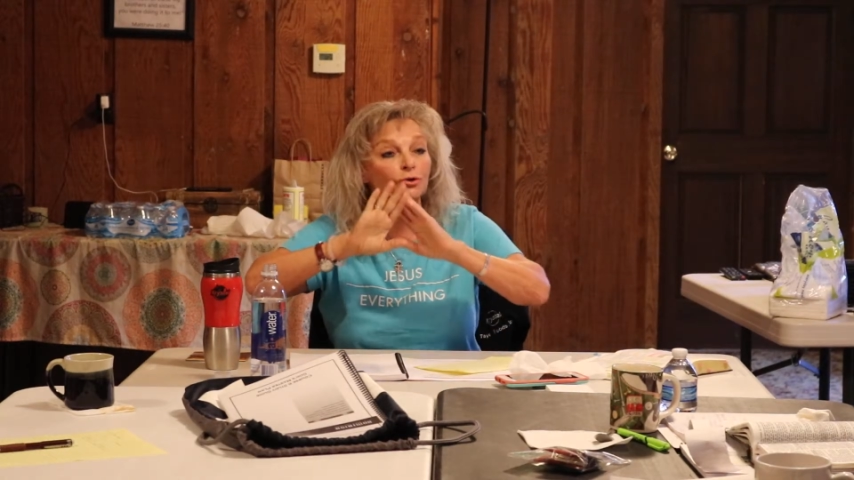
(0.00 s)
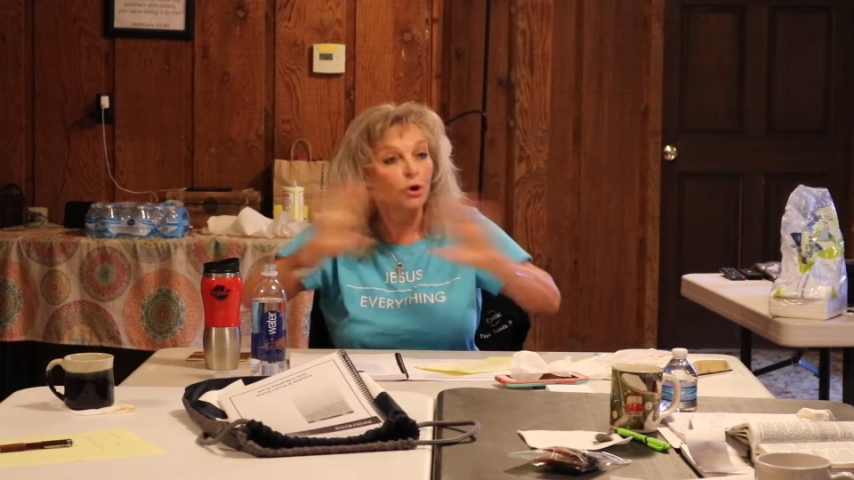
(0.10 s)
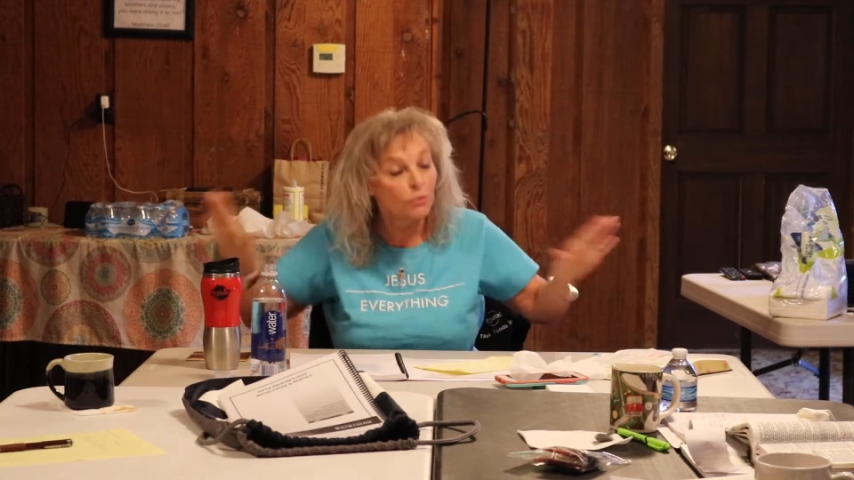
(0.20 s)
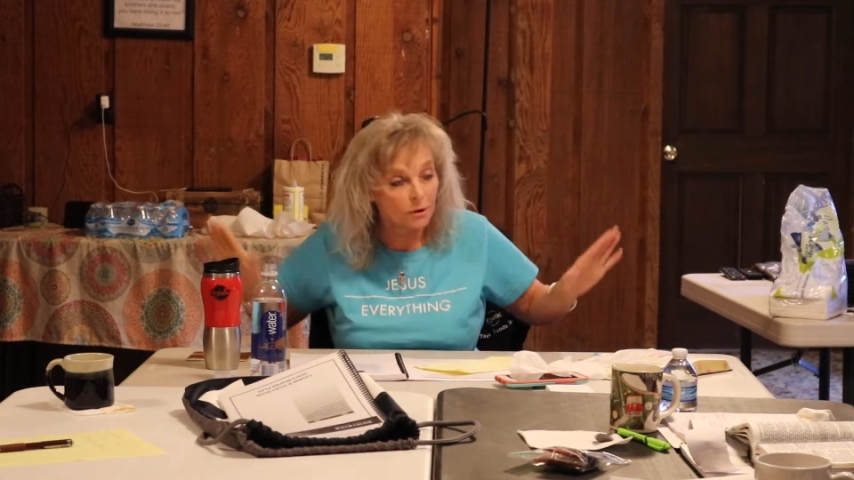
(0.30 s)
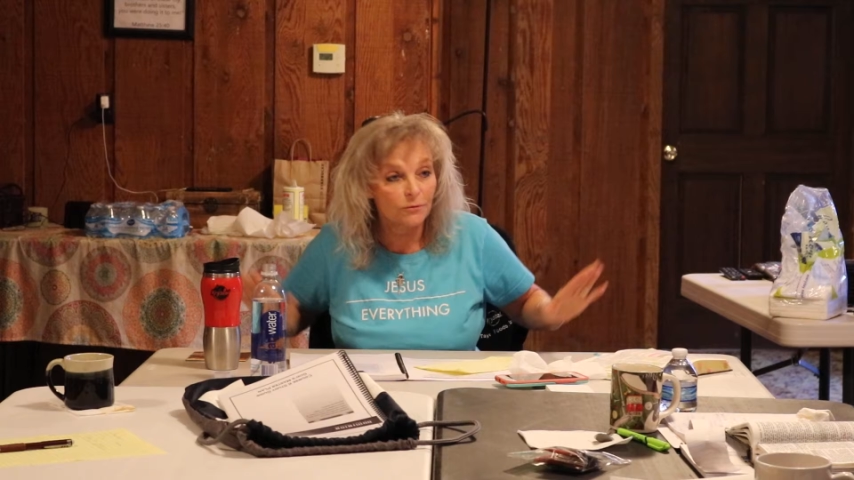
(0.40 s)

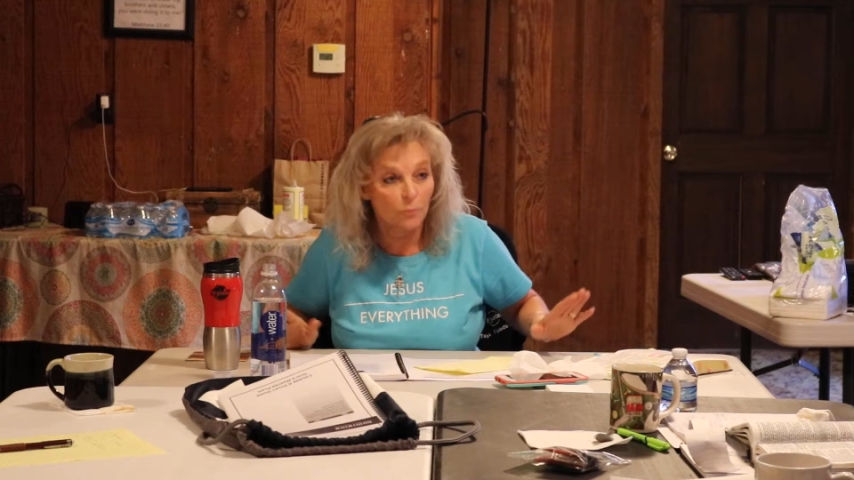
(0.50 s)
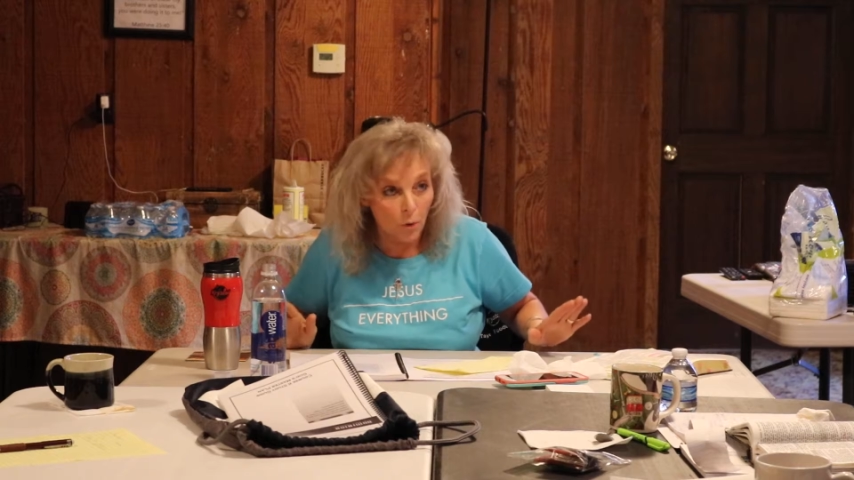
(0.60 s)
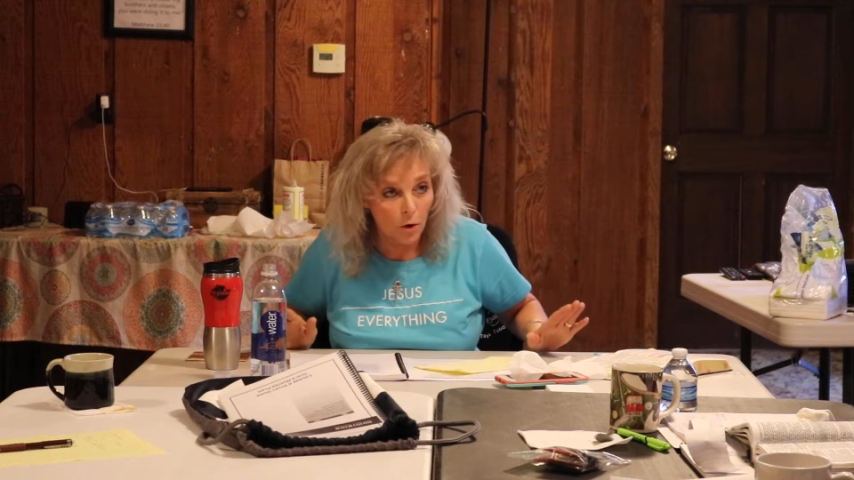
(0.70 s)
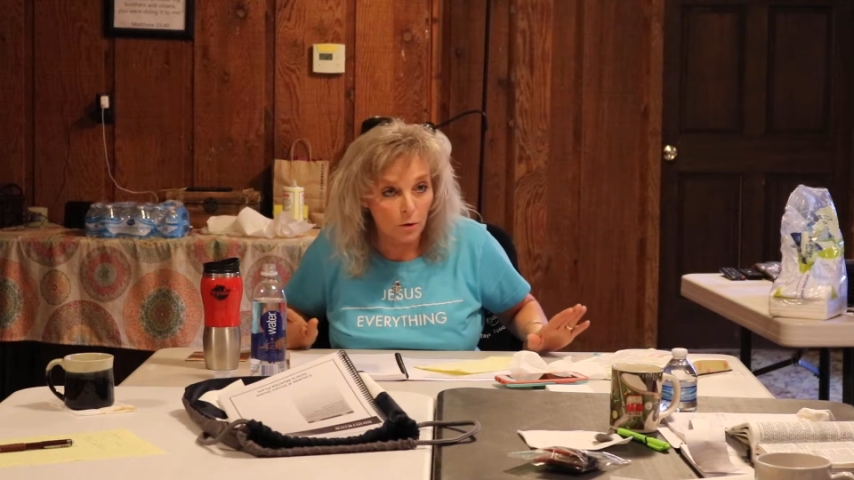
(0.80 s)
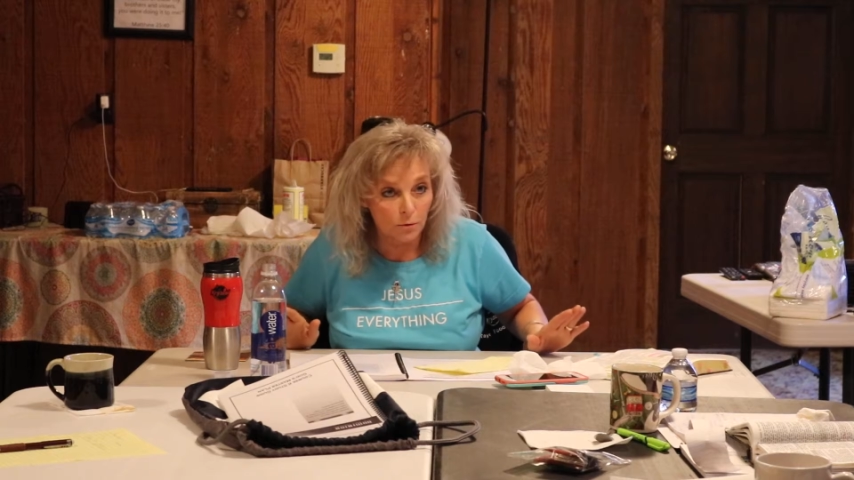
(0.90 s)
two different
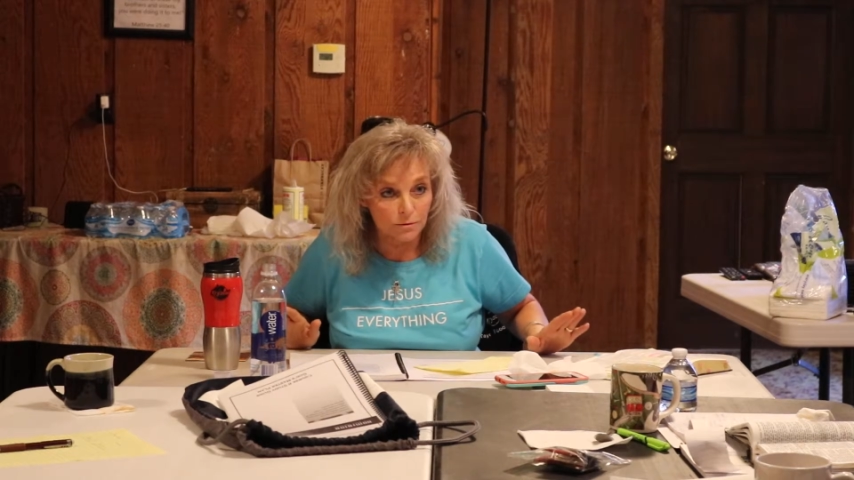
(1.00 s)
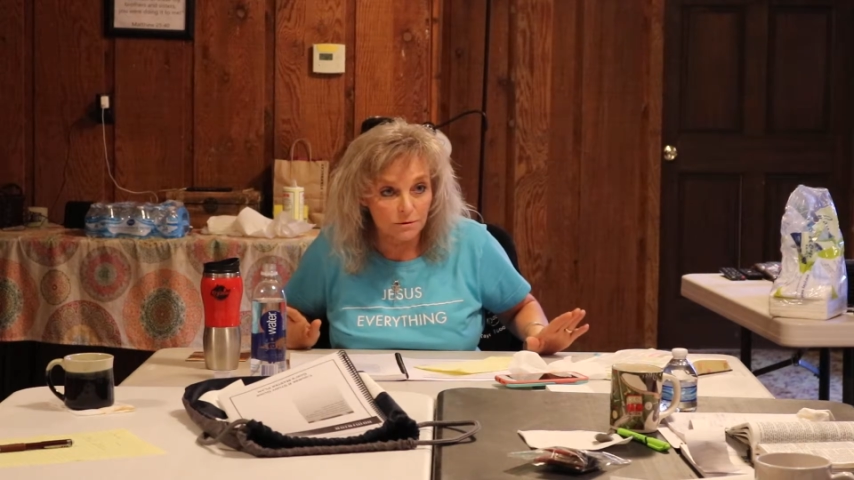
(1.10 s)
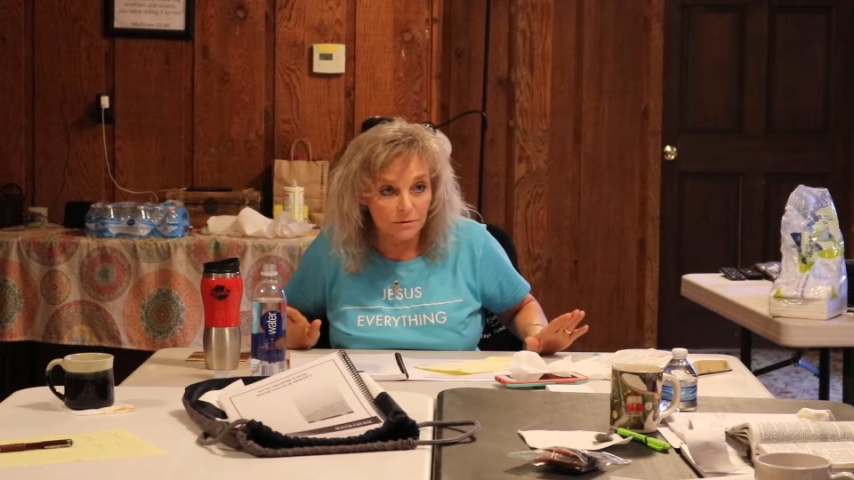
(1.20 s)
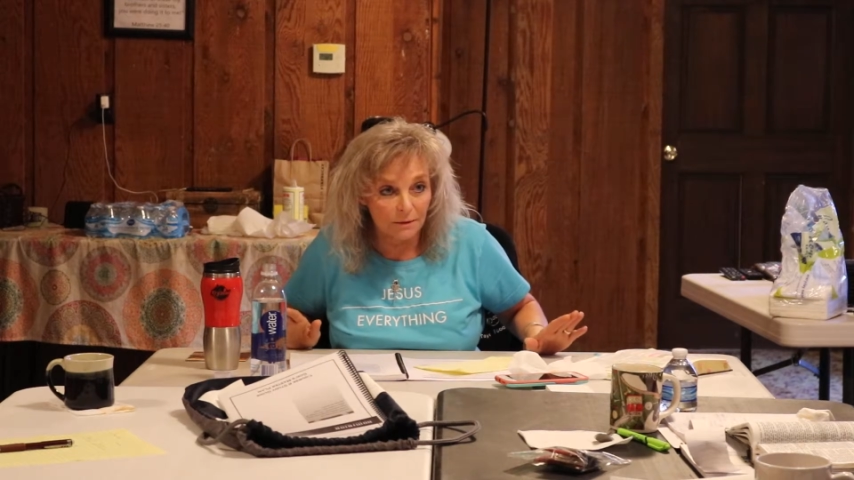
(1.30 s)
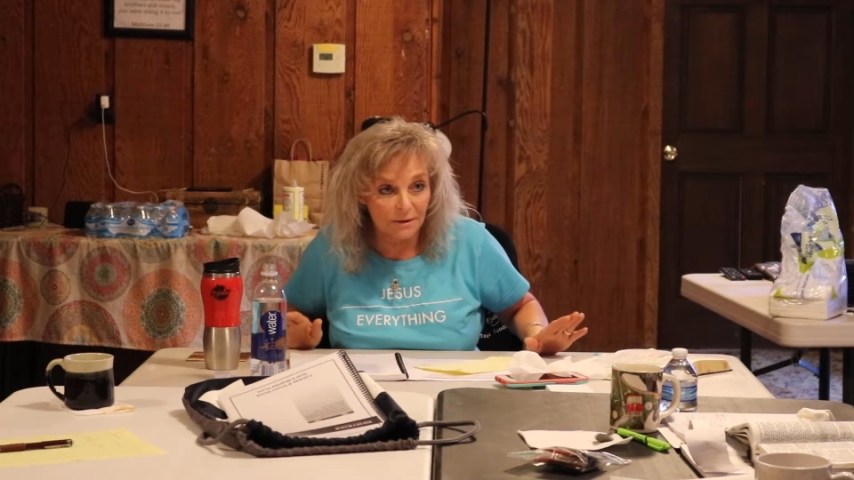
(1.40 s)

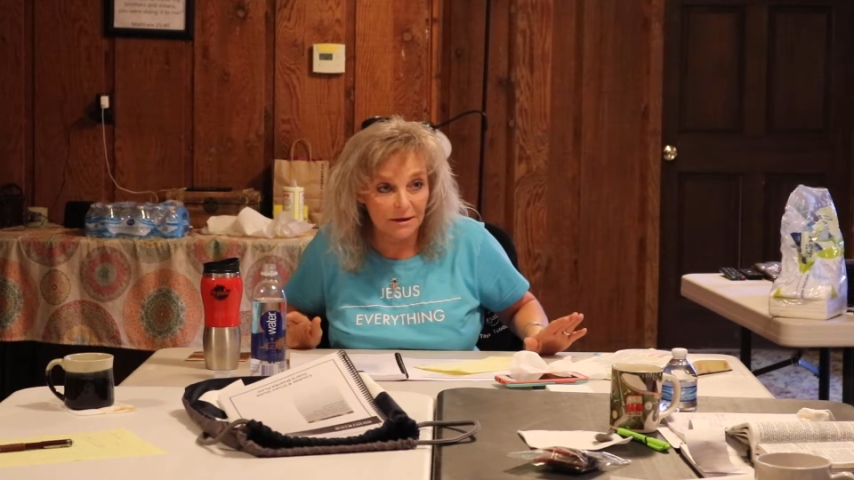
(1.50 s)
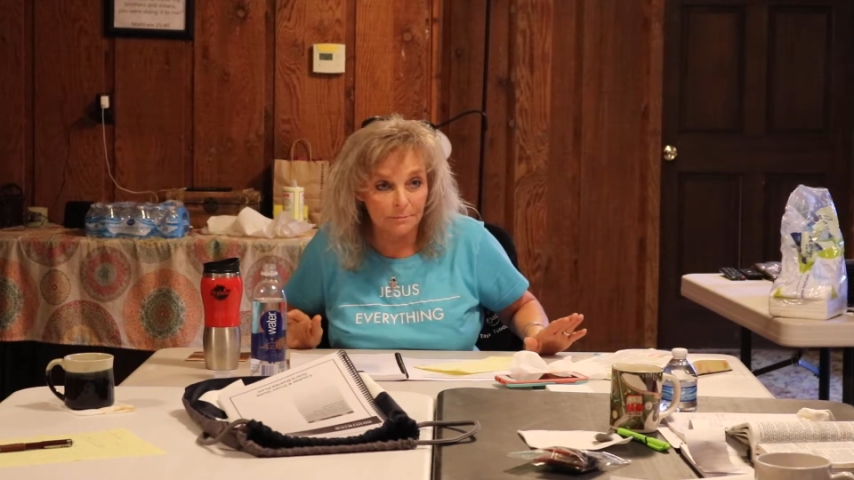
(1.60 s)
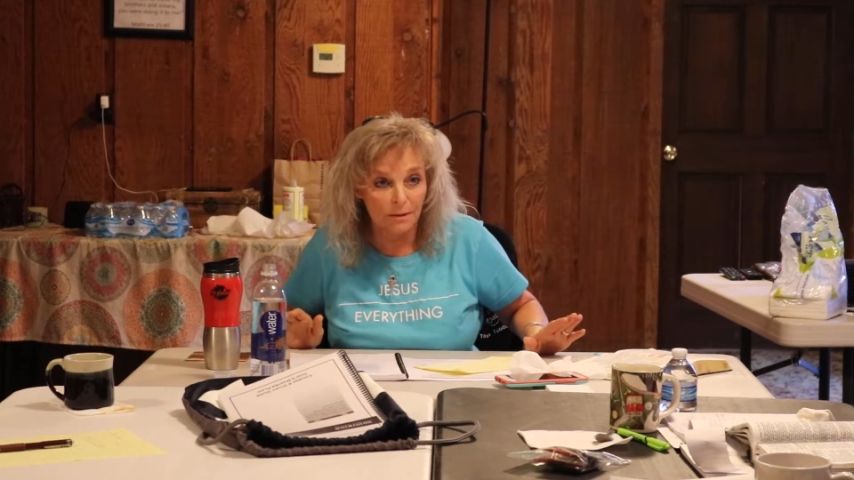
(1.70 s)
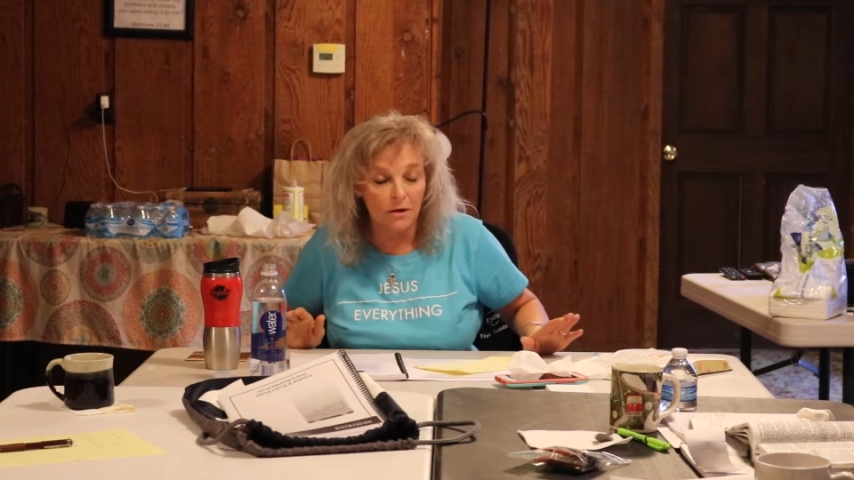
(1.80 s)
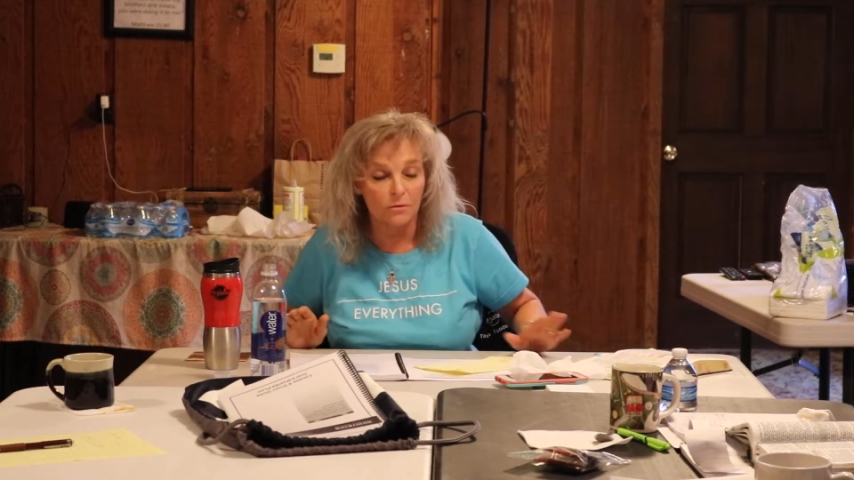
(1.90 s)
worlds. I've been
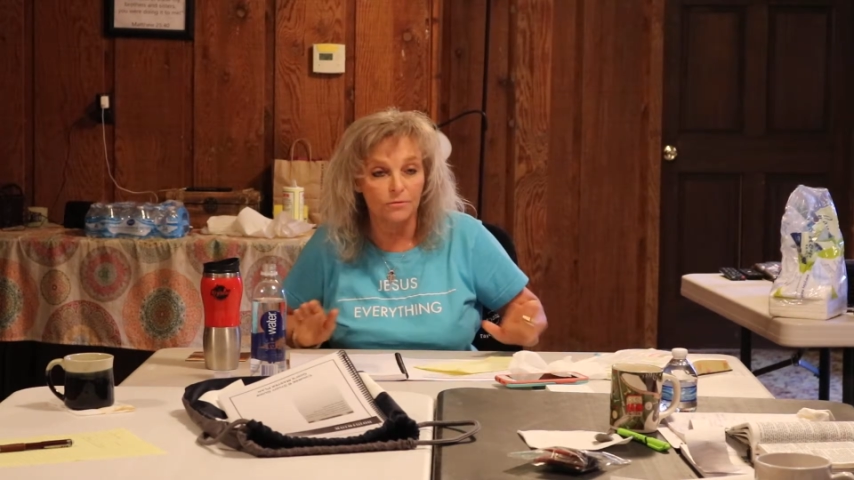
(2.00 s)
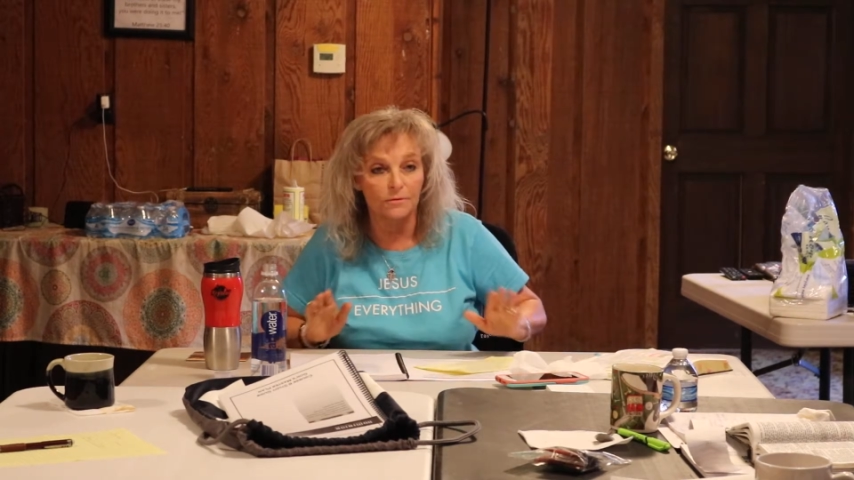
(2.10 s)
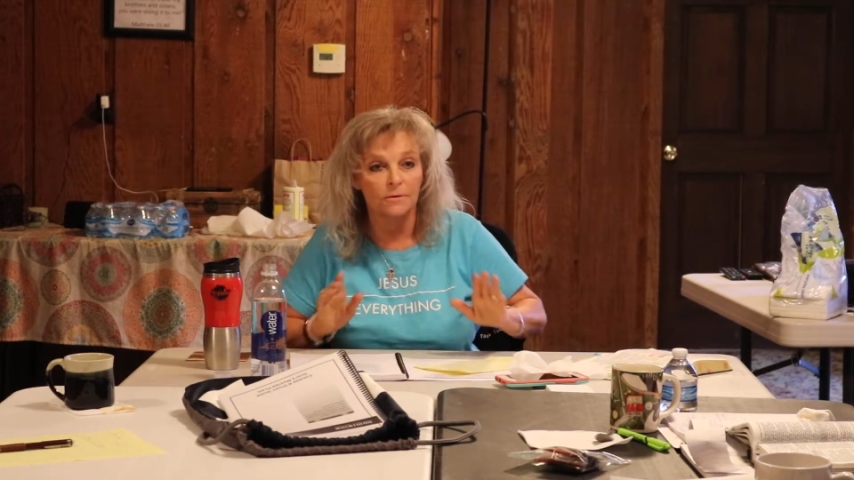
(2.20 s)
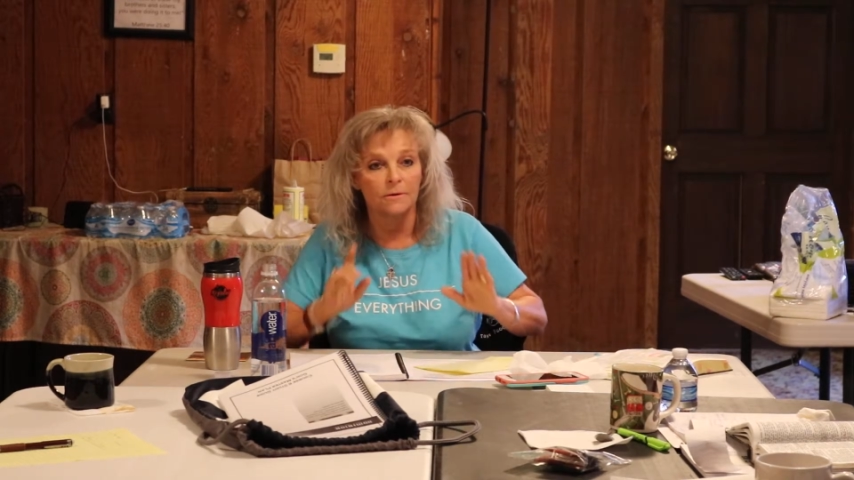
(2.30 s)
in both.